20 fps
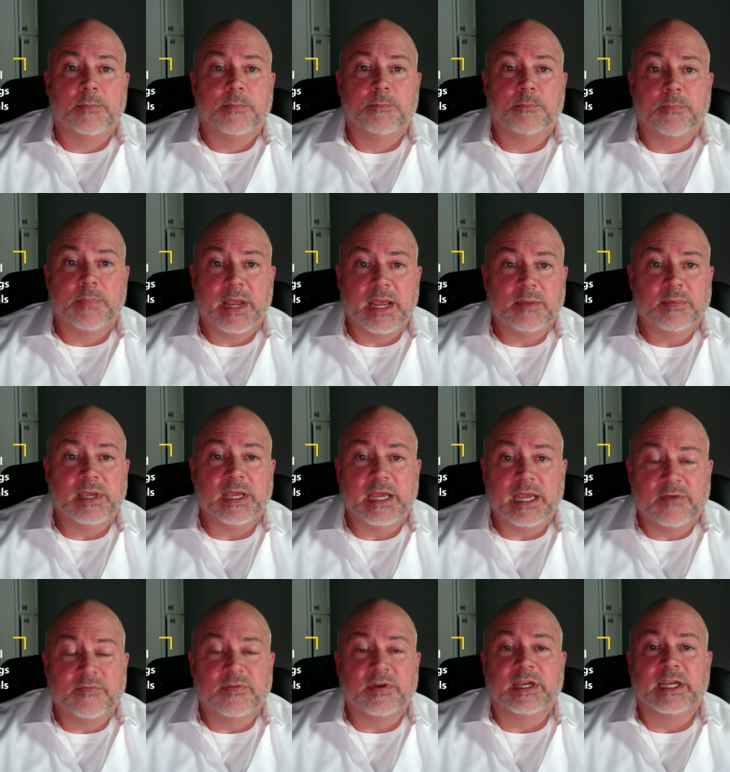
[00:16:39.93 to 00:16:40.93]
maybe
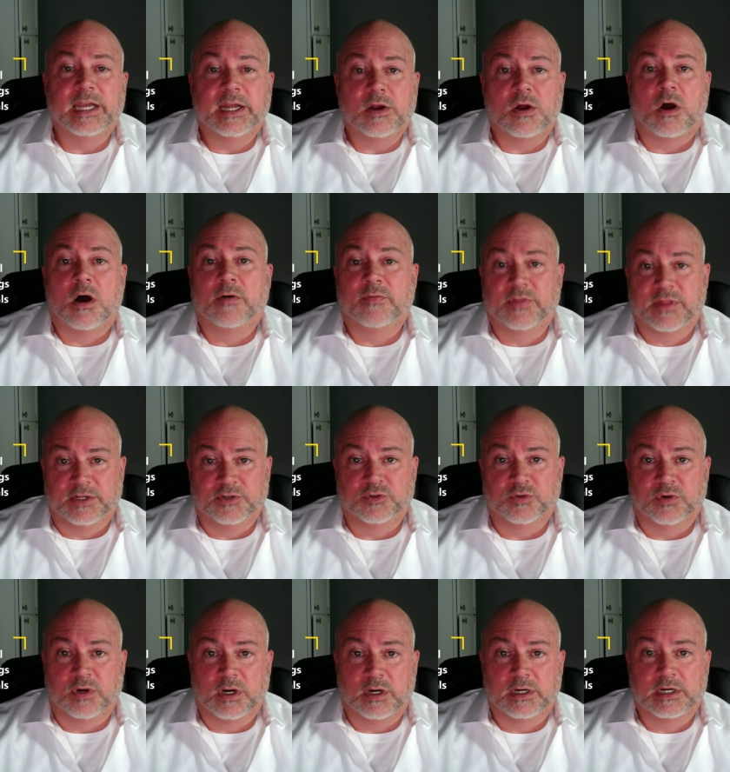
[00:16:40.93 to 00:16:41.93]
even get off the
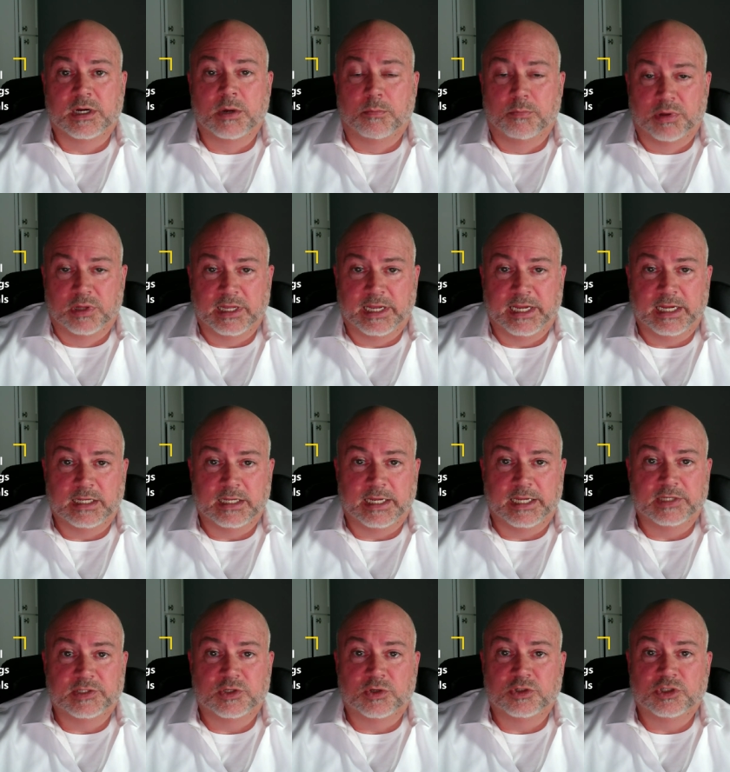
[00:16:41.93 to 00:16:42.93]
drug
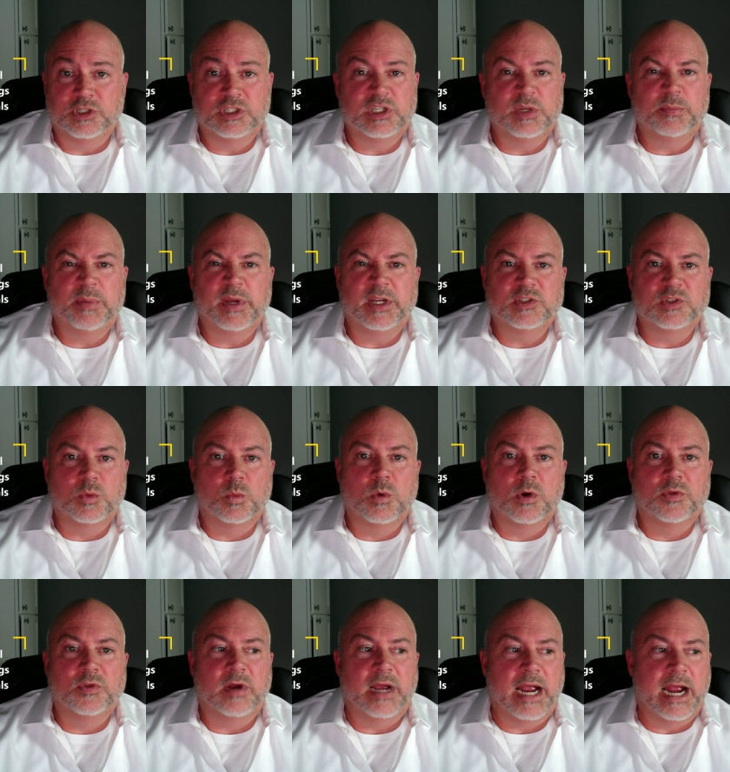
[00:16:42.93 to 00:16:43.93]
completely. So it just depends on
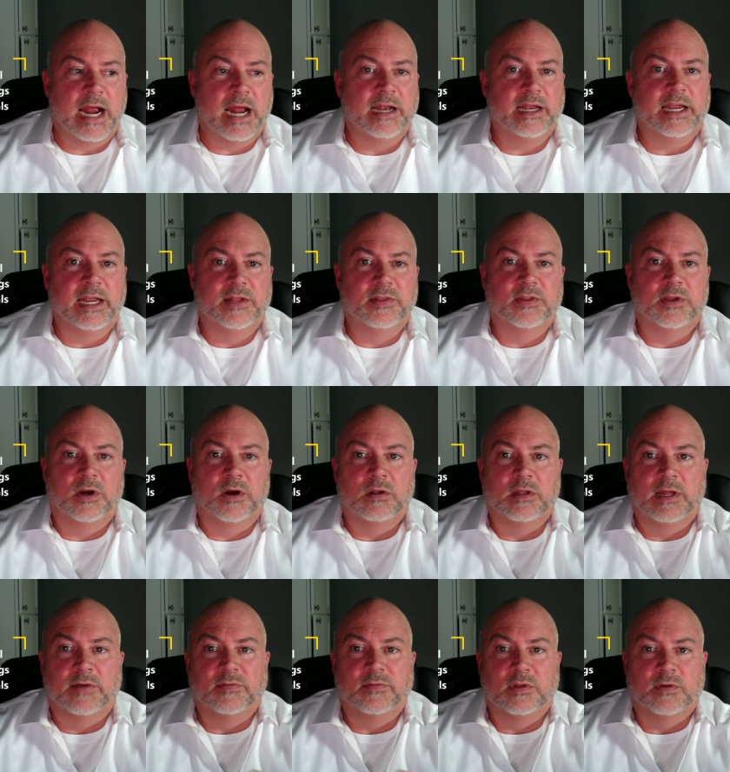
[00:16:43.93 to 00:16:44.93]
where they're at in
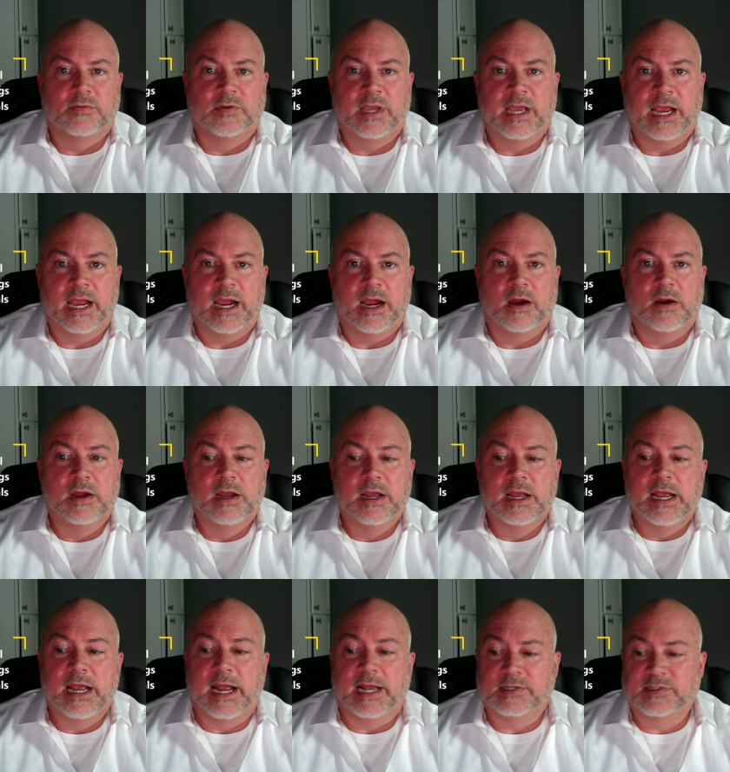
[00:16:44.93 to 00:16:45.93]
their level of care.
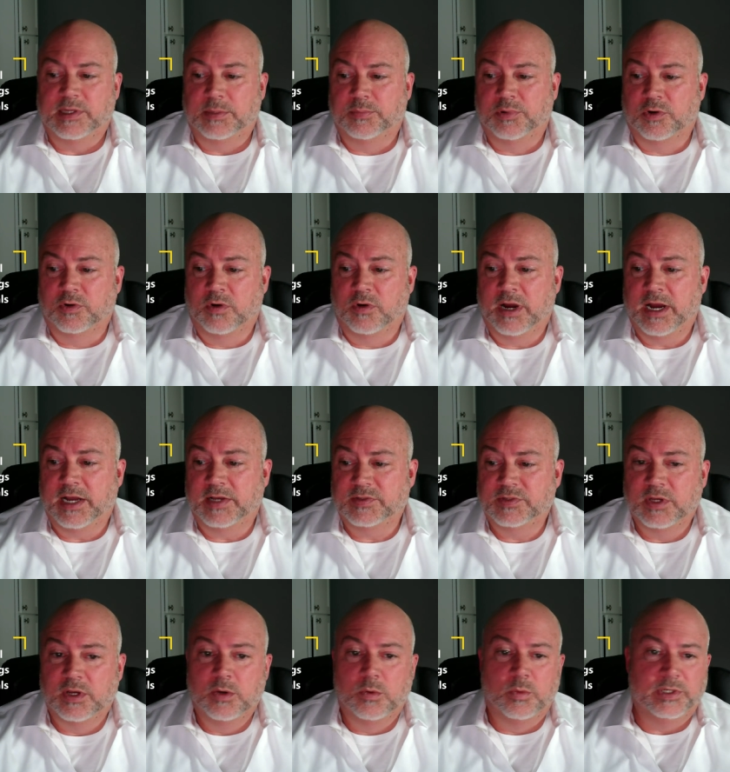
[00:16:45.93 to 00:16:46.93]
As they
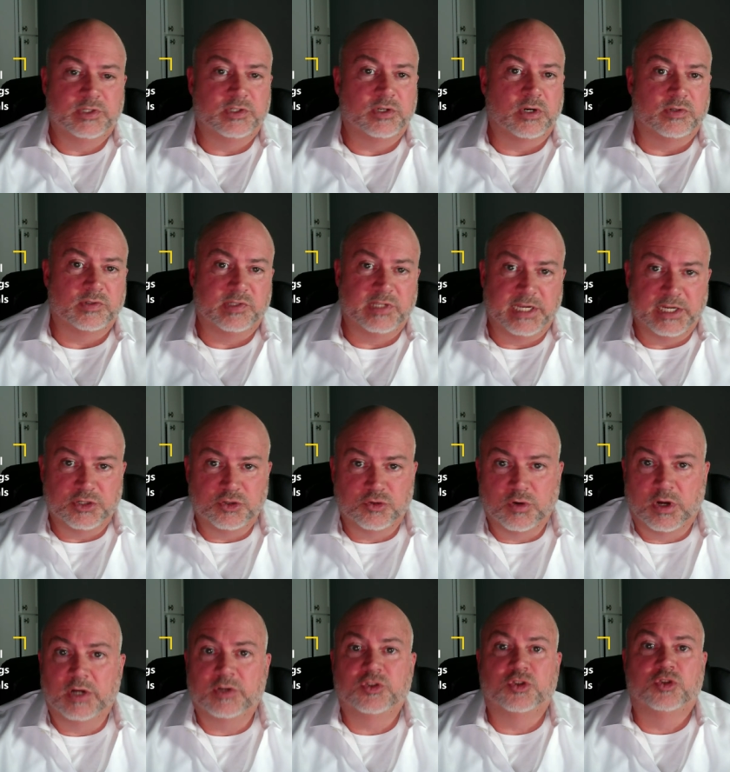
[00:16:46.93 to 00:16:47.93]
progress, we start seeing
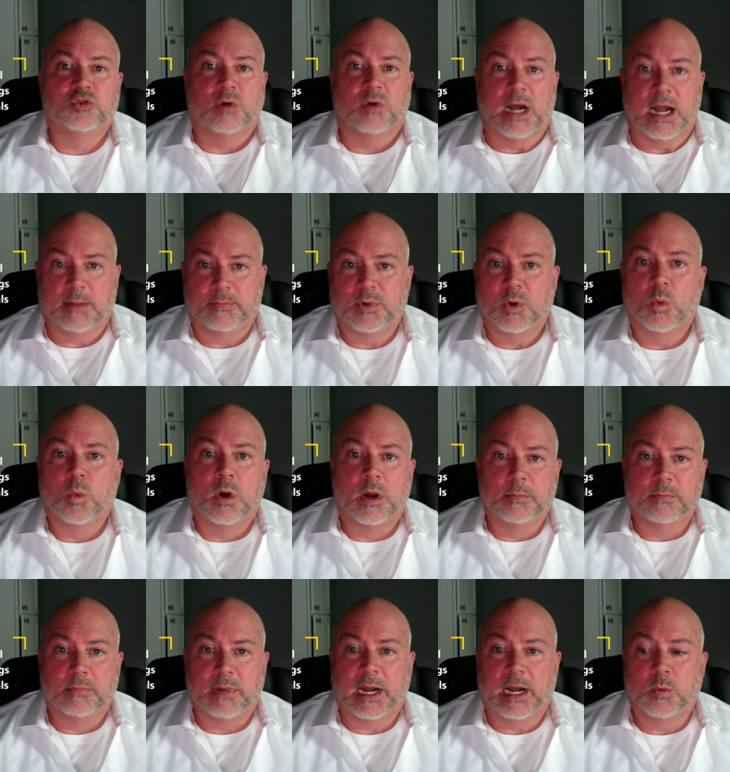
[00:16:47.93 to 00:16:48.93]
drugs drop
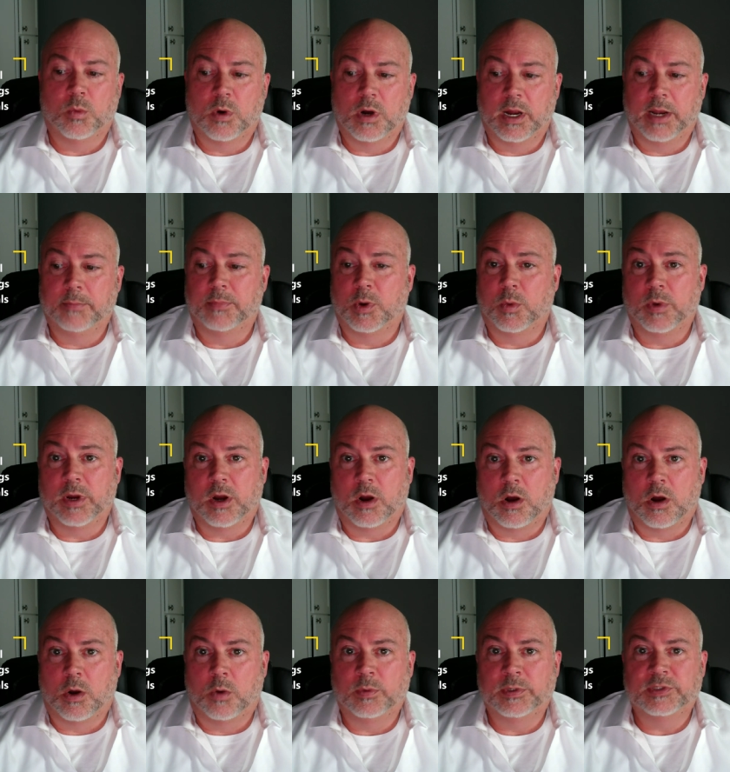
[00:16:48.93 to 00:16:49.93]
one by one, but we
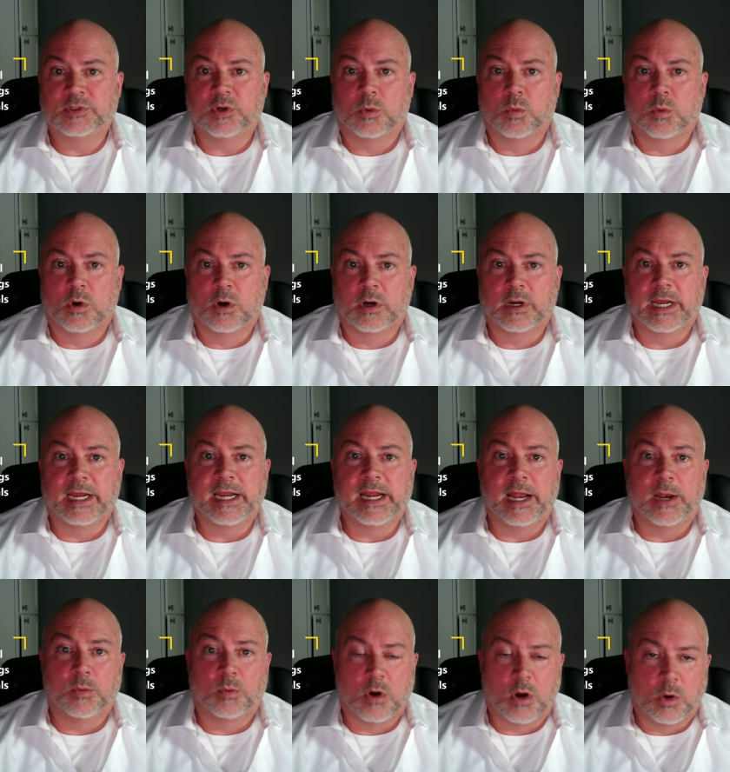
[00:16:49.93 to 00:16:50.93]
always are
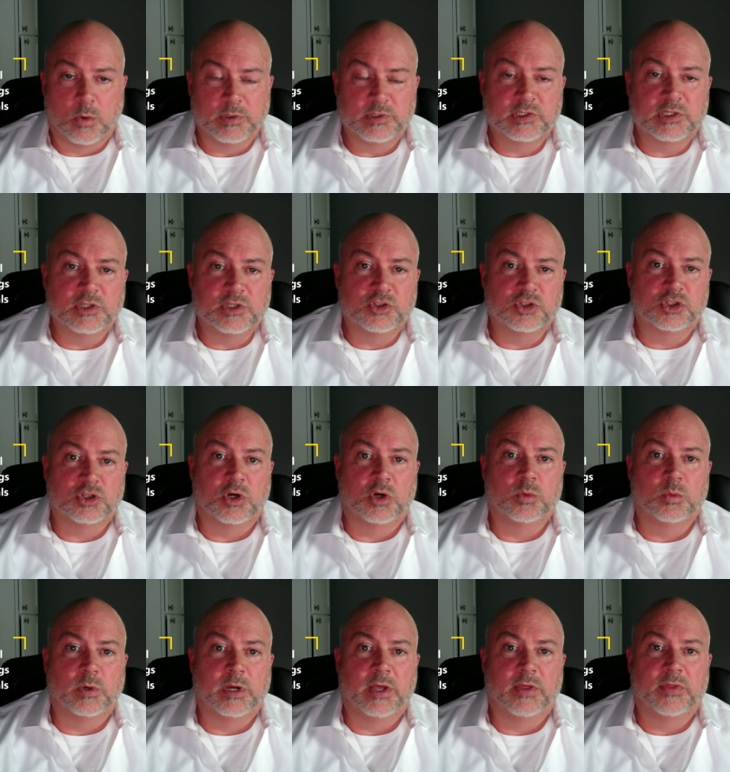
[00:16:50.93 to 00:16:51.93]
working and we're always
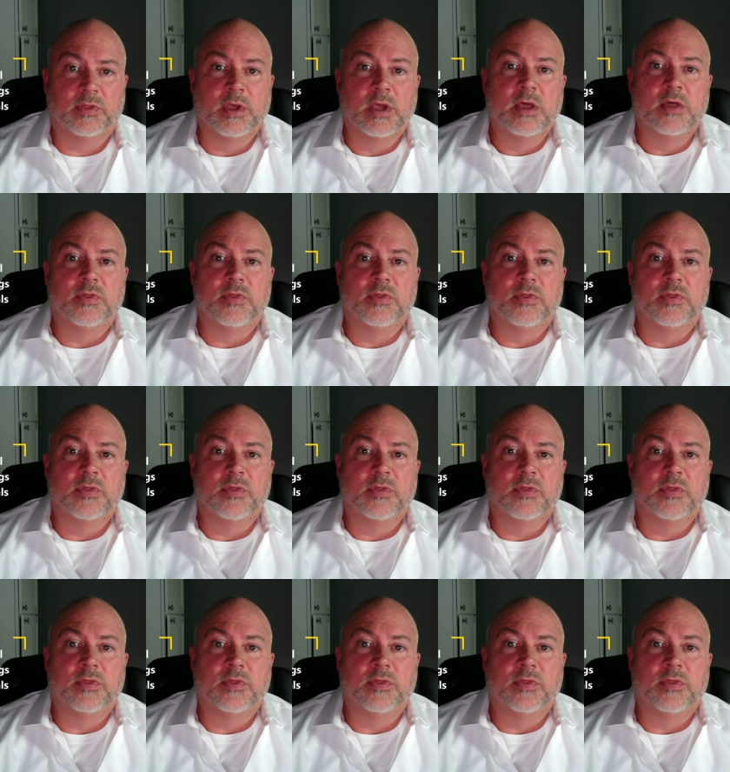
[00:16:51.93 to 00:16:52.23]
concerned with